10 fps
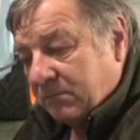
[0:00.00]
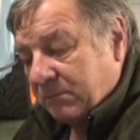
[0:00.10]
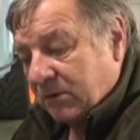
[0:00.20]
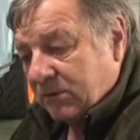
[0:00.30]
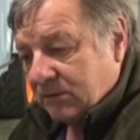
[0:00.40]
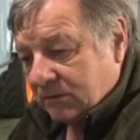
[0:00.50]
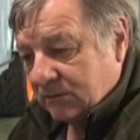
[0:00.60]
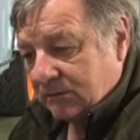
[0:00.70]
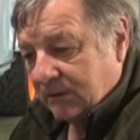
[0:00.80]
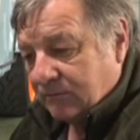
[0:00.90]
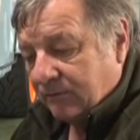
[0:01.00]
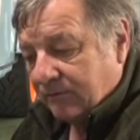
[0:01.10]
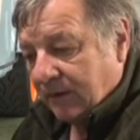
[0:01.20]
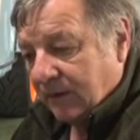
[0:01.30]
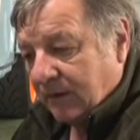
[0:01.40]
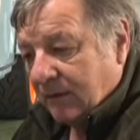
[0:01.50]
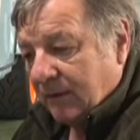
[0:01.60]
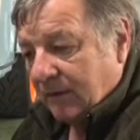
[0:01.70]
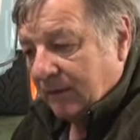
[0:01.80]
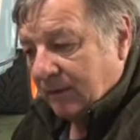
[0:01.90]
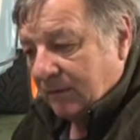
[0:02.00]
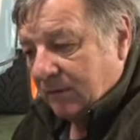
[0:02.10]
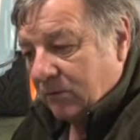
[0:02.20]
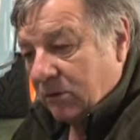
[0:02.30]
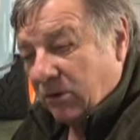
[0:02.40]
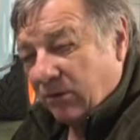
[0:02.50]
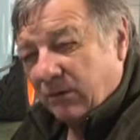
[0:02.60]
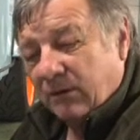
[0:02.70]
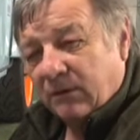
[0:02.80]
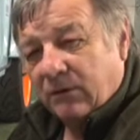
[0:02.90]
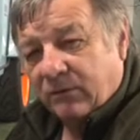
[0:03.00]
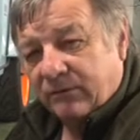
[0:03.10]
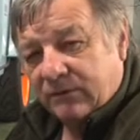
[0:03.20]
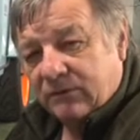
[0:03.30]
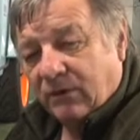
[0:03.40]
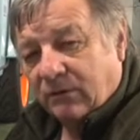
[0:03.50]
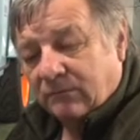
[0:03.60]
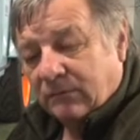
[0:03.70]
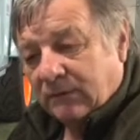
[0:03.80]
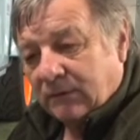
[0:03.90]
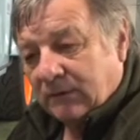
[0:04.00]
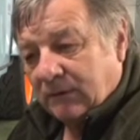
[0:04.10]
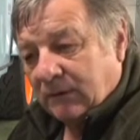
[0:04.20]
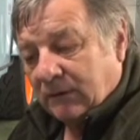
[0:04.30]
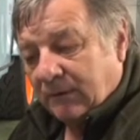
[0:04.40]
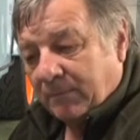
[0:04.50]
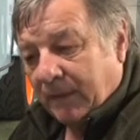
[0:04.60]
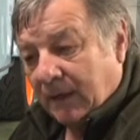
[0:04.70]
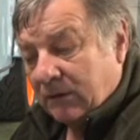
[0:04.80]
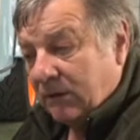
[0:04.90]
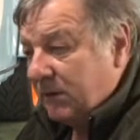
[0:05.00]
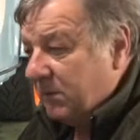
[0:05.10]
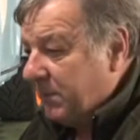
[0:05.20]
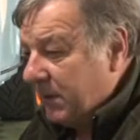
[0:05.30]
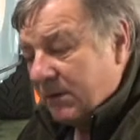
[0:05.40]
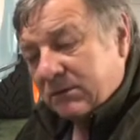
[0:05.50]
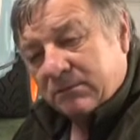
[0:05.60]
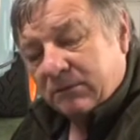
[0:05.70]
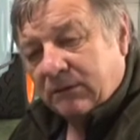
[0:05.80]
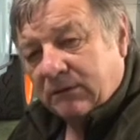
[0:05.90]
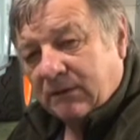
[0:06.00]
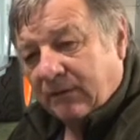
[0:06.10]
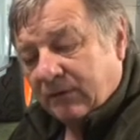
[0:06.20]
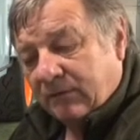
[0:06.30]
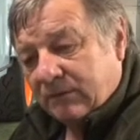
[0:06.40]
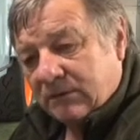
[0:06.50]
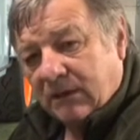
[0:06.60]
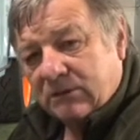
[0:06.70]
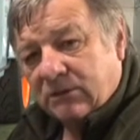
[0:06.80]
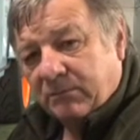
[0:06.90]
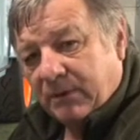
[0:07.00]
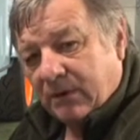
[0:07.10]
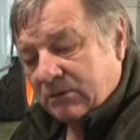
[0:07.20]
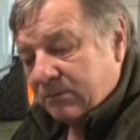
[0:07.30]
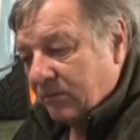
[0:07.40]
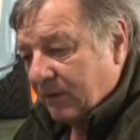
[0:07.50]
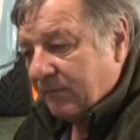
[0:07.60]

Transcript: because it's the centre of Vienna. They were queuing at Louis Vuitton, and you need to have an invitation, a passport, and